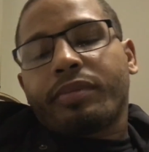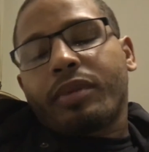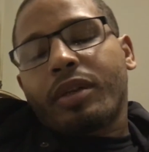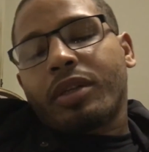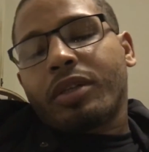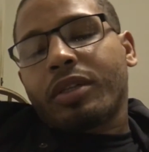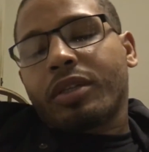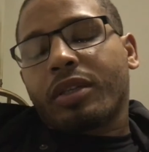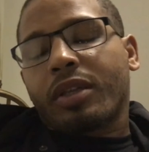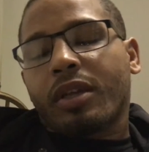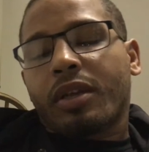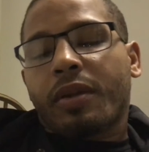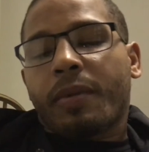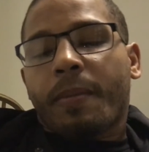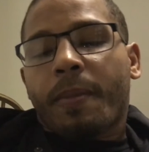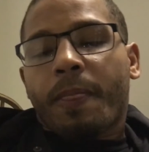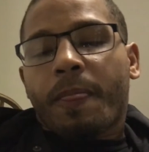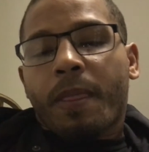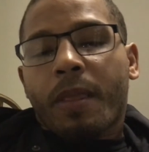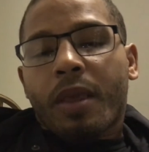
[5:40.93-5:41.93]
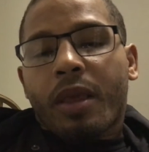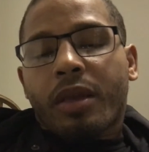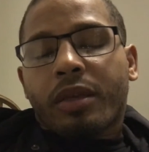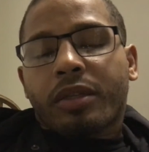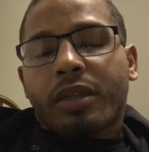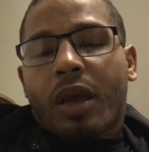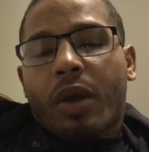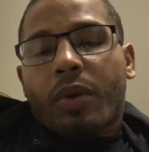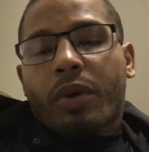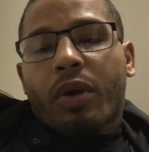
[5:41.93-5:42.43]

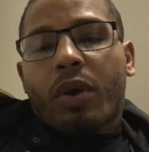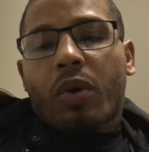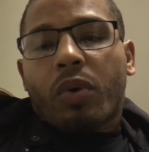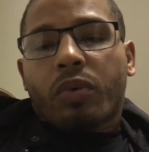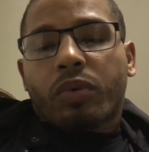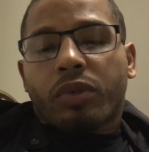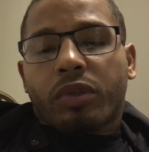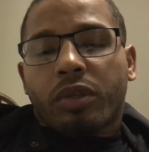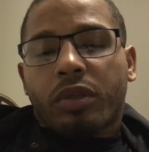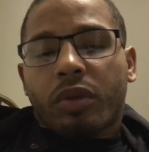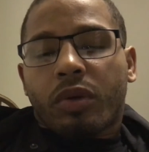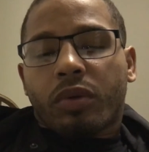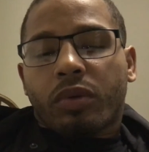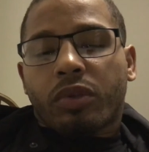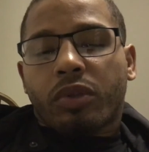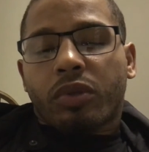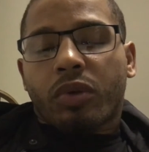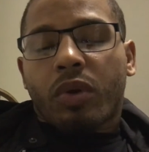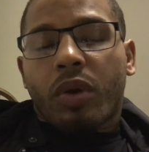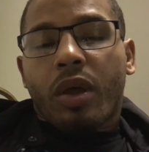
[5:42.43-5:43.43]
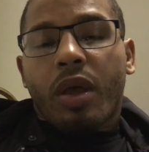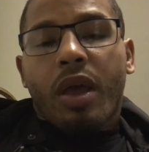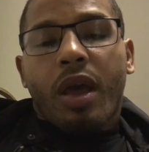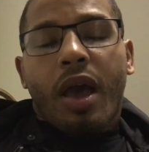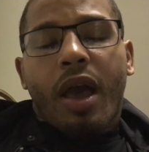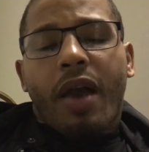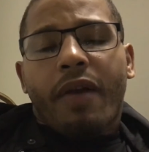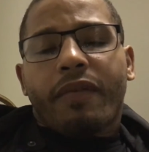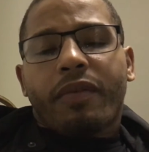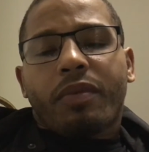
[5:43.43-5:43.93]
It's how it goes. So
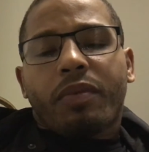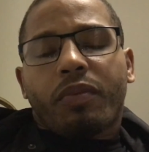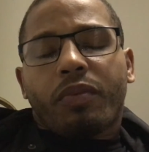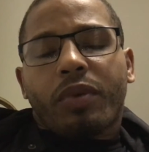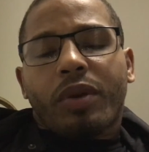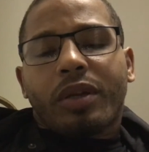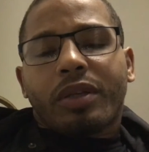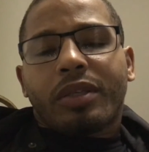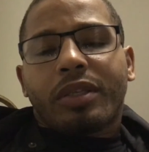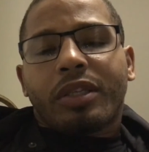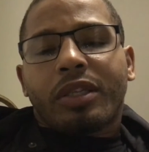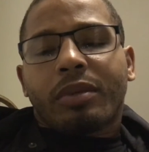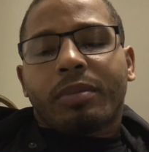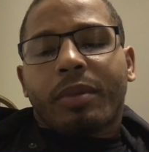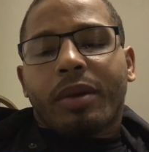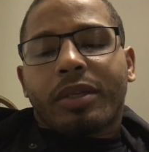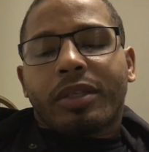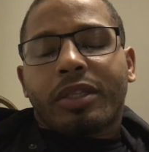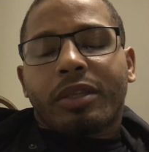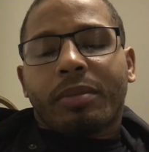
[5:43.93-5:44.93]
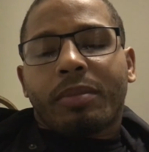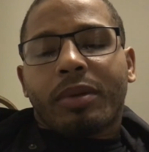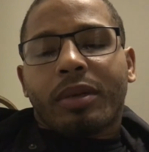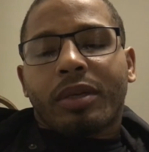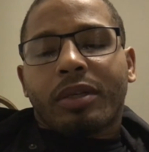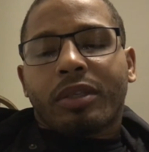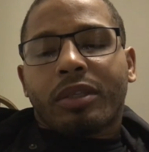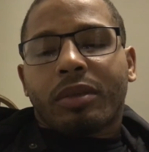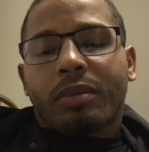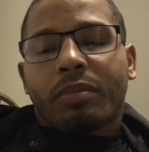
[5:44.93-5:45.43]
I haven't really seen my
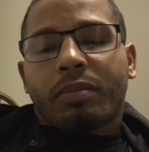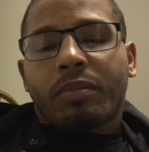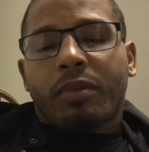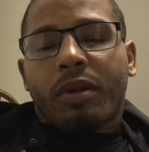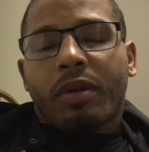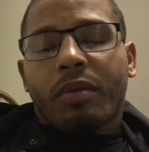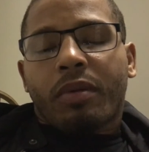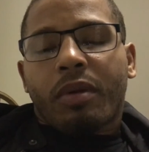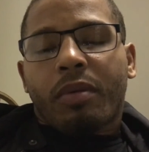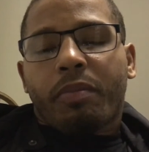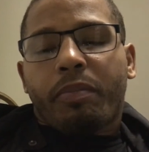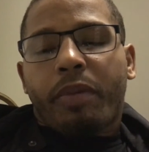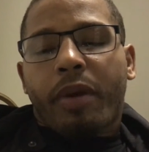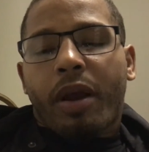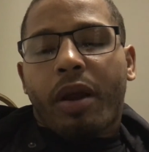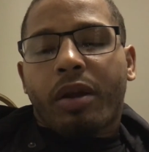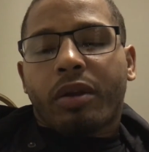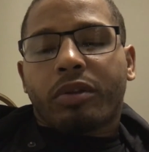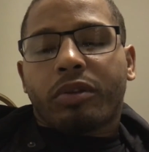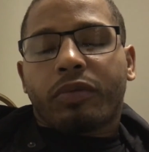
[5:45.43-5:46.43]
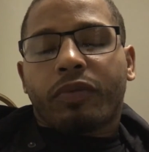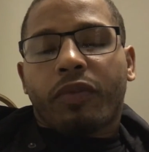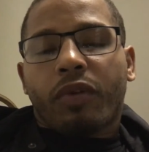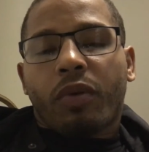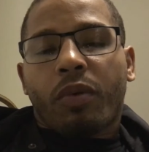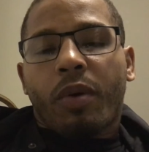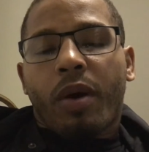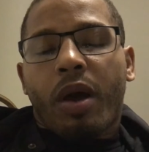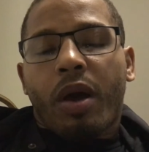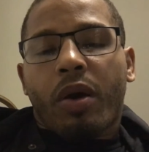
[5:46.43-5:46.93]
siblings and parents for
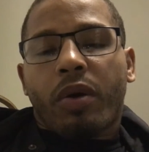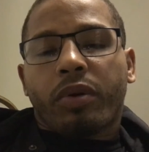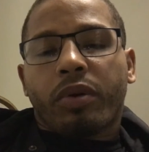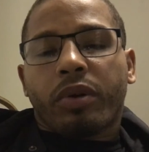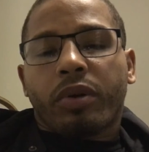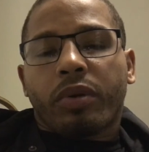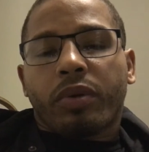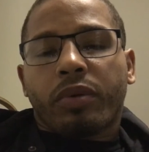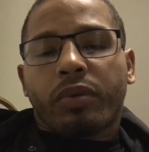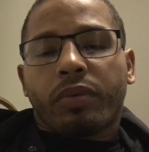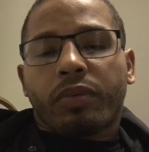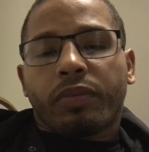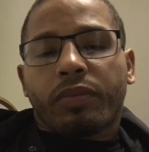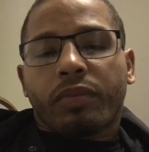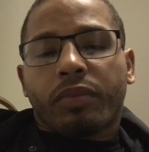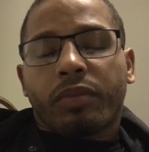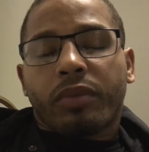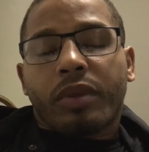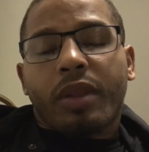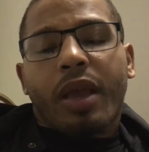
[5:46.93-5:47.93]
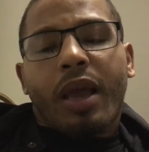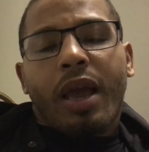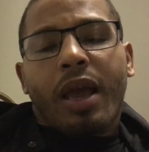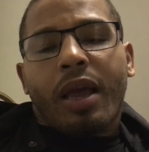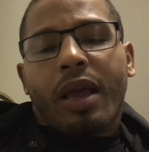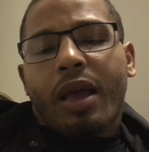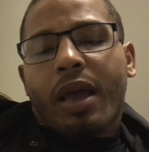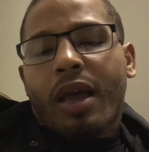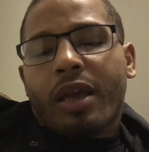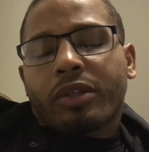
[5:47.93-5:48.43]
a while.
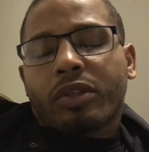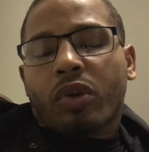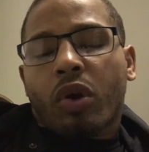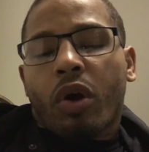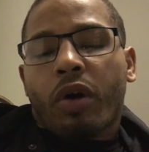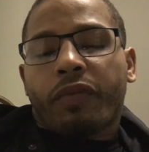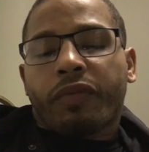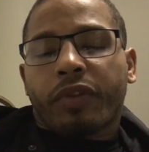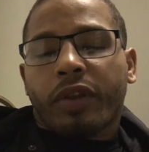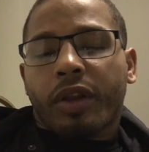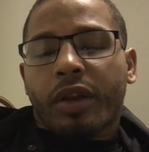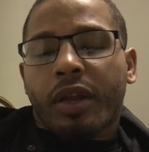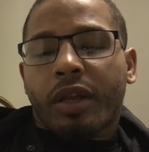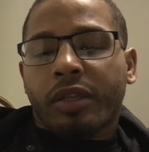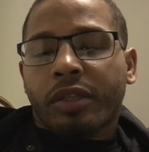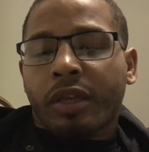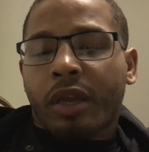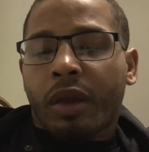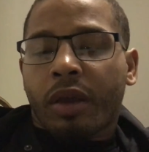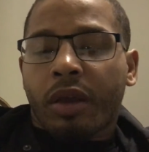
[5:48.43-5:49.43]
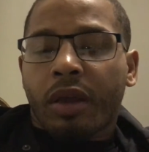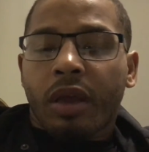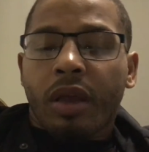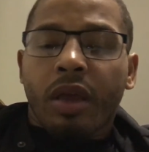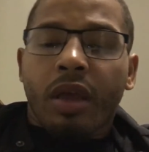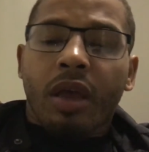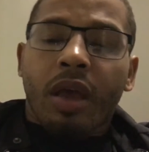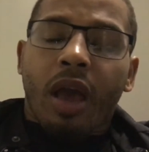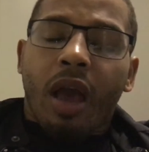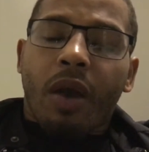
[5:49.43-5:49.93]
As often as I
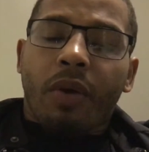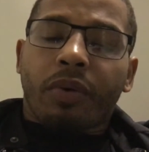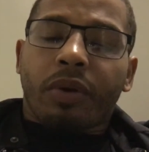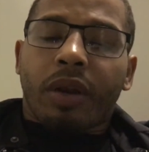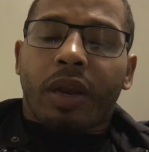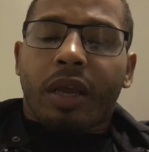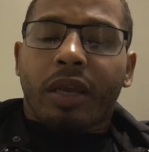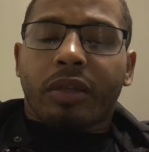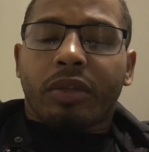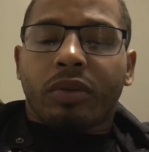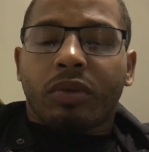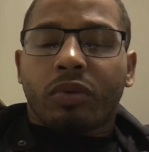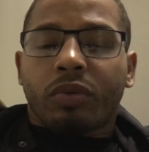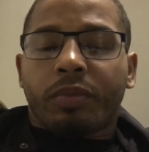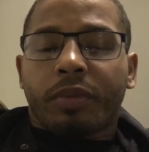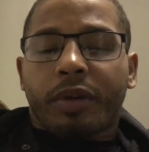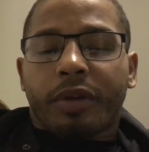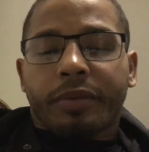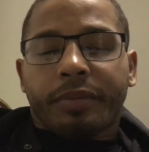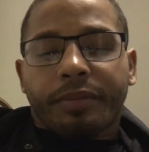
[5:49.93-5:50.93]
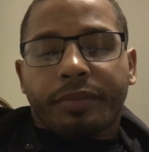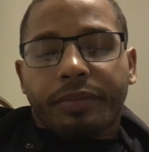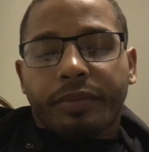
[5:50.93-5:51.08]
would like to, but